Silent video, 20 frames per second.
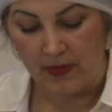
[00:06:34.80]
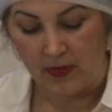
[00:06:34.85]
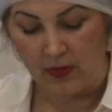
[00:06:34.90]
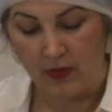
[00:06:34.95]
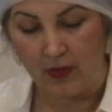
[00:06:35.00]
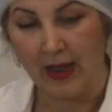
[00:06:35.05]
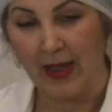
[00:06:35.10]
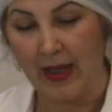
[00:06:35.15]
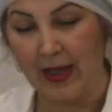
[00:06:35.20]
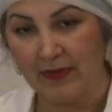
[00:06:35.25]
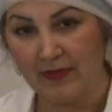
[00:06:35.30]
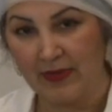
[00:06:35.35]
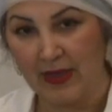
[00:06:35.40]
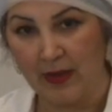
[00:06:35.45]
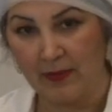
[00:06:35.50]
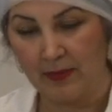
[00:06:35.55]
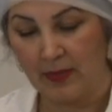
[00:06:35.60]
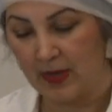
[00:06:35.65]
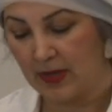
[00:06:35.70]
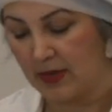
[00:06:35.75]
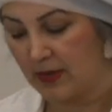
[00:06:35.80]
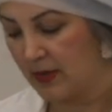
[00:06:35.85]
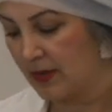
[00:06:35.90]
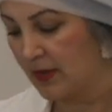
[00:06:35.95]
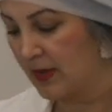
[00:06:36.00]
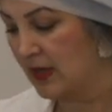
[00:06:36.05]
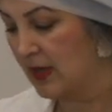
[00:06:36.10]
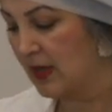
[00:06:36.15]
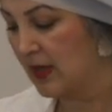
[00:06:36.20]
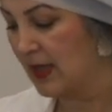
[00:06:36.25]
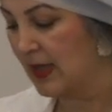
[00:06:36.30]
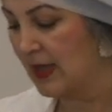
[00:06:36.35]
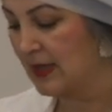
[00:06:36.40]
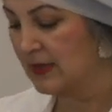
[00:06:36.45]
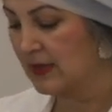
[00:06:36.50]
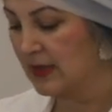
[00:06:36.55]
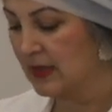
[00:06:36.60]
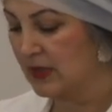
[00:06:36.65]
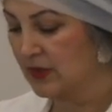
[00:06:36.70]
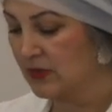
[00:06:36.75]
you have that butter
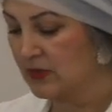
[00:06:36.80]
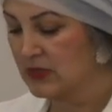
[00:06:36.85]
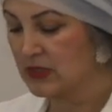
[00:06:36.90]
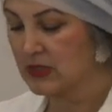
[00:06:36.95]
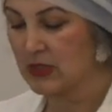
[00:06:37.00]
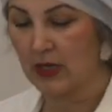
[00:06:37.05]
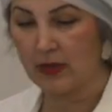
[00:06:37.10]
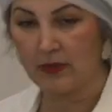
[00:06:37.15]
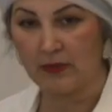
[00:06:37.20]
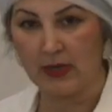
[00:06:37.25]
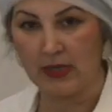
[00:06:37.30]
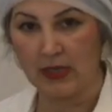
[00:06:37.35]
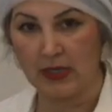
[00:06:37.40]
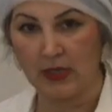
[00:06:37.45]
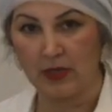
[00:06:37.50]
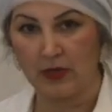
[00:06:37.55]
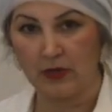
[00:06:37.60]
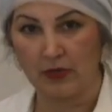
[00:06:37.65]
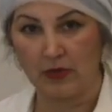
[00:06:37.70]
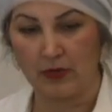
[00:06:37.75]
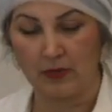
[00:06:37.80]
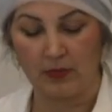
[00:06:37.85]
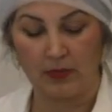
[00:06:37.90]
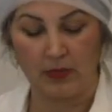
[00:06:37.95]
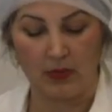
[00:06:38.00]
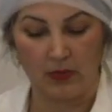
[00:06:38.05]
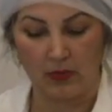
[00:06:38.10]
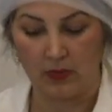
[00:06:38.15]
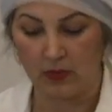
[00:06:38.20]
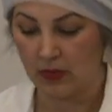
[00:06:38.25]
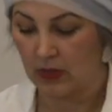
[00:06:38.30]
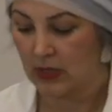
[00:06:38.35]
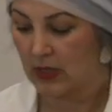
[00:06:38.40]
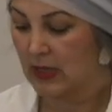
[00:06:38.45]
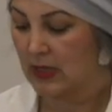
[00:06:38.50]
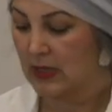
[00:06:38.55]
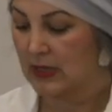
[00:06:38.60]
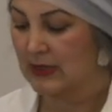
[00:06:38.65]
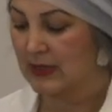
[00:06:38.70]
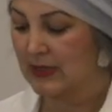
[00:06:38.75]
and then you start running your bowl.
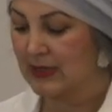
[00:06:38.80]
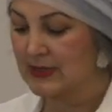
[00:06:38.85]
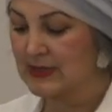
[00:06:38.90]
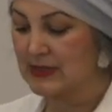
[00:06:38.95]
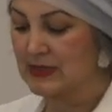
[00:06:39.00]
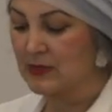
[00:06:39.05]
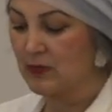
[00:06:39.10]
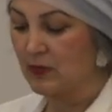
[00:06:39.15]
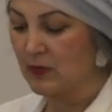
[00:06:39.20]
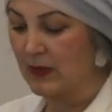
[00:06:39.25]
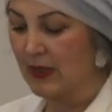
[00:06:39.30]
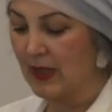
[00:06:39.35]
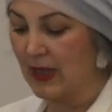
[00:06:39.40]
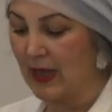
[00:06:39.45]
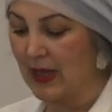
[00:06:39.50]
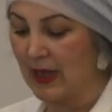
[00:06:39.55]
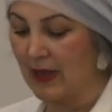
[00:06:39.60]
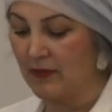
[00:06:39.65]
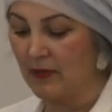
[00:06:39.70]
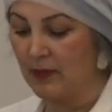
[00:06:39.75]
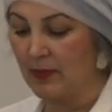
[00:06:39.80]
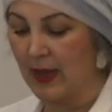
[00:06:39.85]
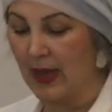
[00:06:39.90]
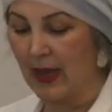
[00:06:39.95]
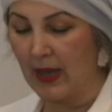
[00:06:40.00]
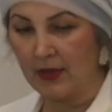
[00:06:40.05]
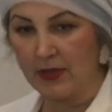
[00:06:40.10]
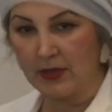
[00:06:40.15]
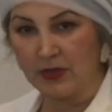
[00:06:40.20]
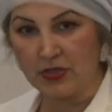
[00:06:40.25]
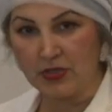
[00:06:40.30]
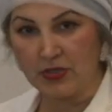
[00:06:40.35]
This, we have powdered